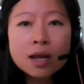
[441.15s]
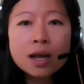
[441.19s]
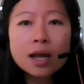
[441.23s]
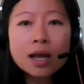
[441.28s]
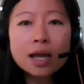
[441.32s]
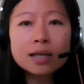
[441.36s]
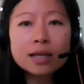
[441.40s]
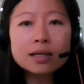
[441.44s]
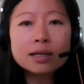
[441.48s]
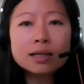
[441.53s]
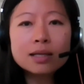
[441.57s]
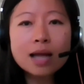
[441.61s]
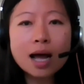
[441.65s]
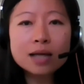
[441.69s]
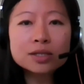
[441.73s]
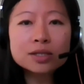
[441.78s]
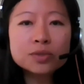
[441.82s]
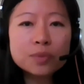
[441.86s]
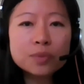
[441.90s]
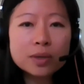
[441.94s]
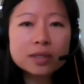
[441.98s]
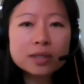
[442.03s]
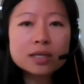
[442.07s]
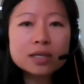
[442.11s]
And the last
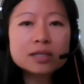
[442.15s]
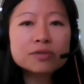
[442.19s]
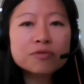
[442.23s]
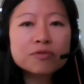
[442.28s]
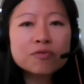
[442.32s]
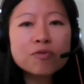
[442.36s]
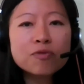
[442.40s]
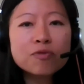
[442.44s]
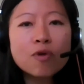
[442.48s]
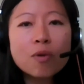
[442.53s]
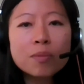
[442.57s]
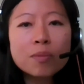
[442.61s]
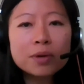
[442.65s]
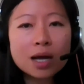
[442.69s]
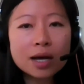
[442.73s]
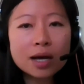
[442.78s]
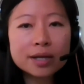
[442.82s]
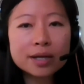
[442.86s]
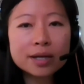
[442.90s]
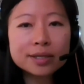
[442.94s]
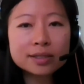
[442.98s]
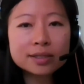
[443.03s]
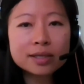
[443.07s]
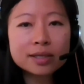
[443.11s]
one is
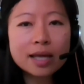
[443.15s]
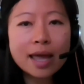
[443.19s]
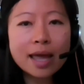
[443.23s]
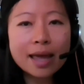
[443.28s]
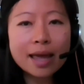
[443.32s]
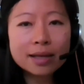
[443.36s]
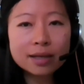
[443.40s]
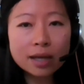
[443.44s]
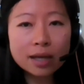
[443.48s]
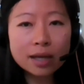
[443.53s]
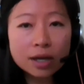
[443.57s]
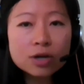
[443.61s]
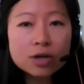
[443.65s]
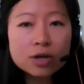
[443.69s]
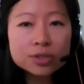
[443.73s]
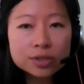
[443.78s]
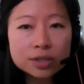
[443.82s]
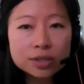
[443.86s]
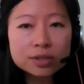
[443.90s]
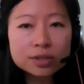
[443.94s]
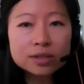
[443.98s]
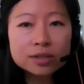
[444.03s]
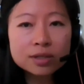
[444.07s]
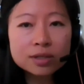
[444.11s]
formalize an
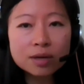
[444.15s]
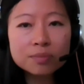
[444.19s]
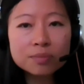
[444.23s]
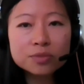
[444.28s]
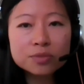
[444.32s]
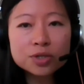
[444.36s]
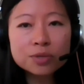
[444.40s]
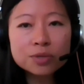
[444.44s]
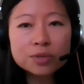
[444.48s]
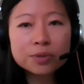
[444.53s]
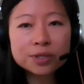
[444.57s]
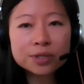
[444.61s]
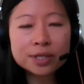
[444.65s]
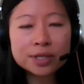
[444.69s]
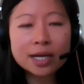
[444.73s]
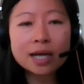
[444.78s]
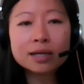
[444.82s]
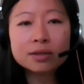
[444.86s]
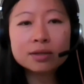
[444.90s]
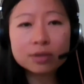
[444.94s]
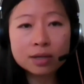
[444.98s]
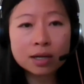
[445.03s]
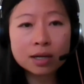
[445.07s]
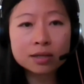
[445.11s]
ecosystem to
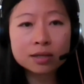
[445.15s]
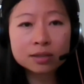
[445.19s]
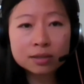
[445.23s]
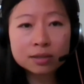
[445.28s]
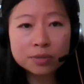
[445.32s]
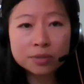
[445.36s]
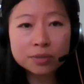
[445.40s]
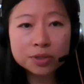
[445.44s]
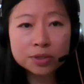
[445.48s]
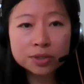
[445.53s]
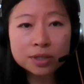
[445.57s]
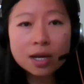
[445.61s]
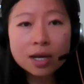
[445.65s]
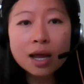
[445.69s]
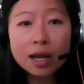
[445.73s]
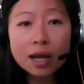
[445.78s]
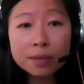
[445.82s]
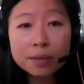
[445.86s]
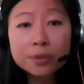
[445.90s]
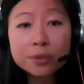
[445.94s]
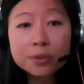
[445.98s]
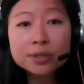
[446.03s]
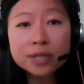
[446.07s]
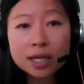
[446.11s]
protect the customers
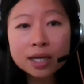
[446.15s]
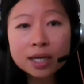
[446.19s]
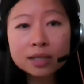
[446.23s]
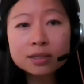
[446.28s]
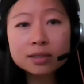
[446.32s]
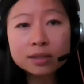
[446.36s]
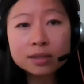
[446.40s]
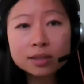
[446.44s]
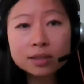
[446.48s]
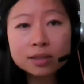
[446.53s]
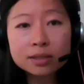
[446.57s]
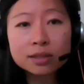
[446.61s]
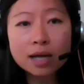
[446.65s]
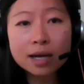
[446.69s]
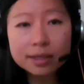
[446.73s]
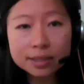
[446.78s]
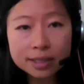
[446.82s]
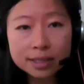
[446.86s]
and protect the society.